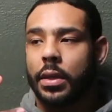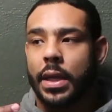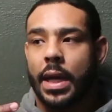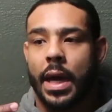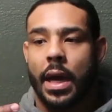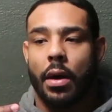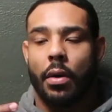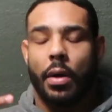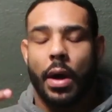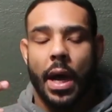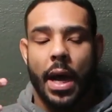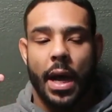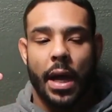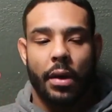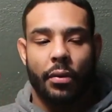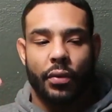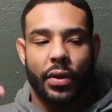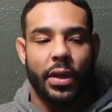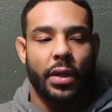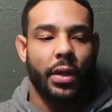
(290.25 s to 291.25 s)
Now
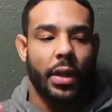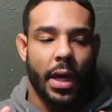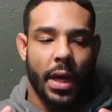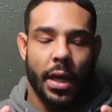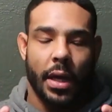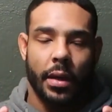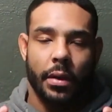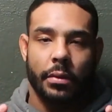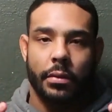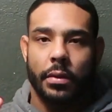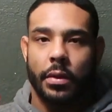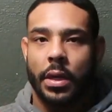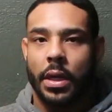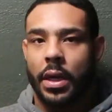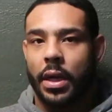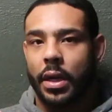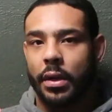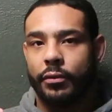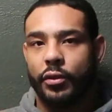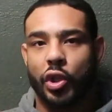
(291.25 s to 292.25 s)
I read a lot
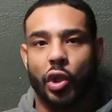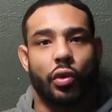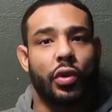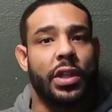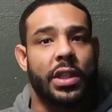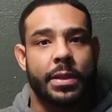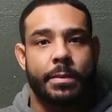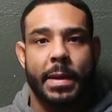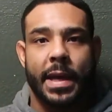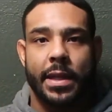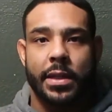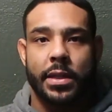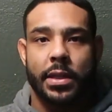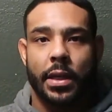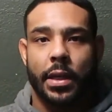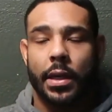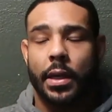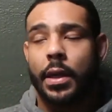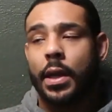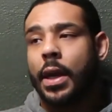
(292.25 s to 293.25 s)
of Joe
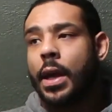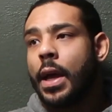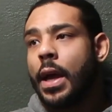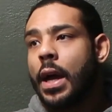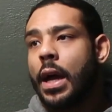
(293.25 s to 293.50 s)
Dispenza.